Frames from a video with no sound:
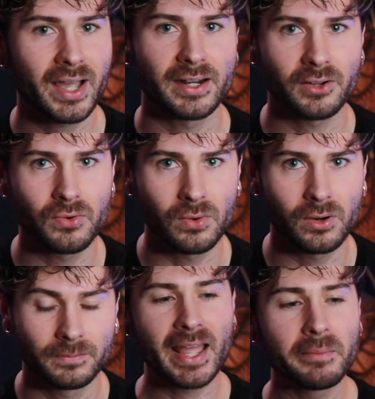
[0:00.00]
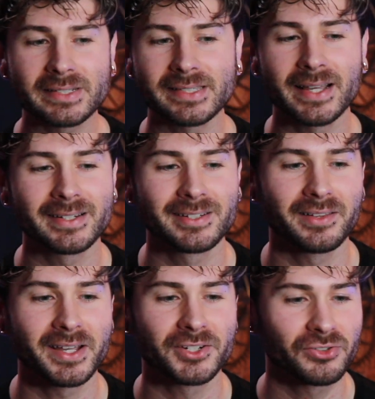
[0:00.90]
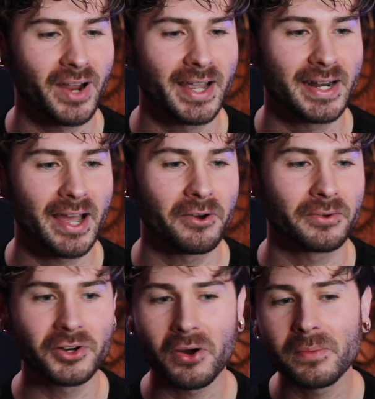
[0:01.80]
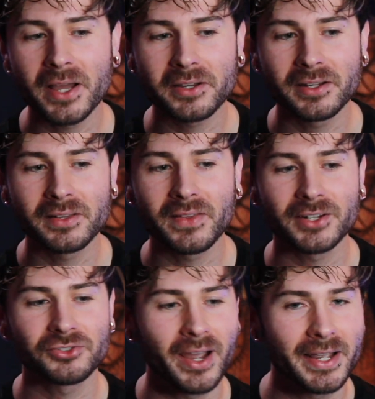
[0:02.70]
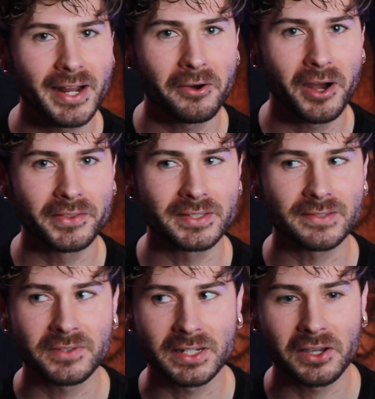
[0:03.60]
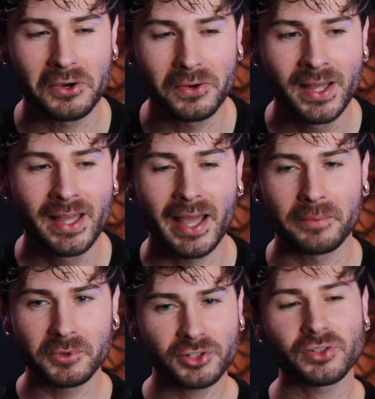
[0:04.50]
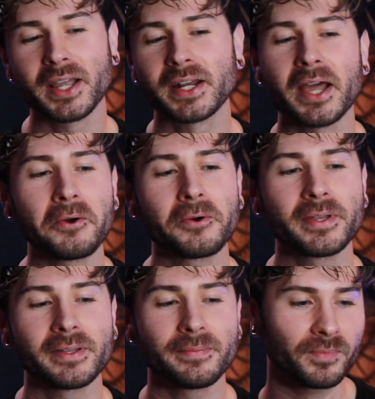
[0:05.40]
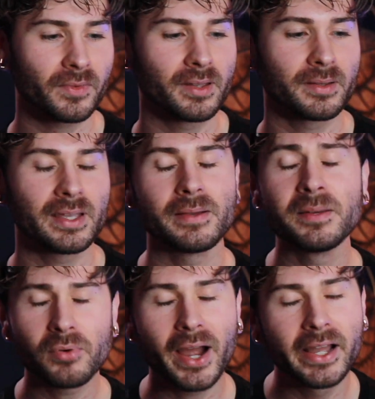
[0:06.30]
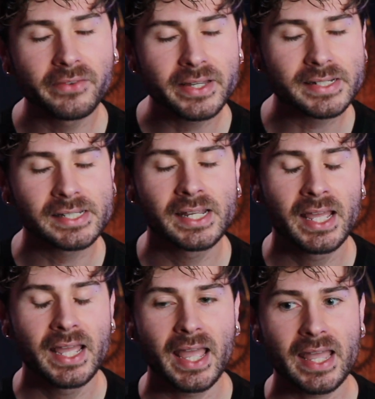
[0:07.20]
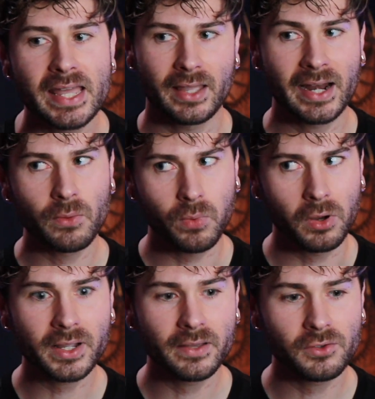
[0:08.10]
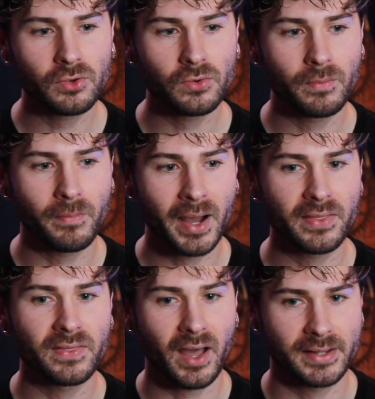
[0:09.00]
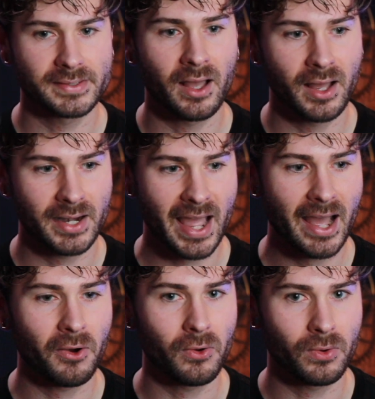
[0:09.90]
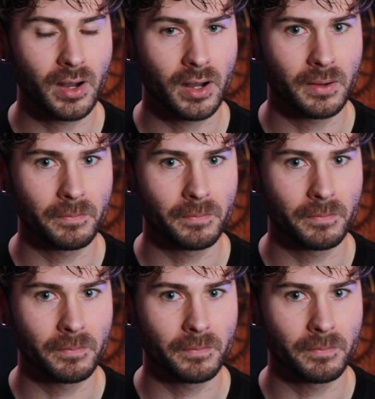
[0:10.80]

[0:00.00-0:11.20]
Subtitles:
kind of cool. I am excited to try it out. No, I'm not gonna try it out on this video. I'm gonna try it out in private. And I will give you my thoughts on how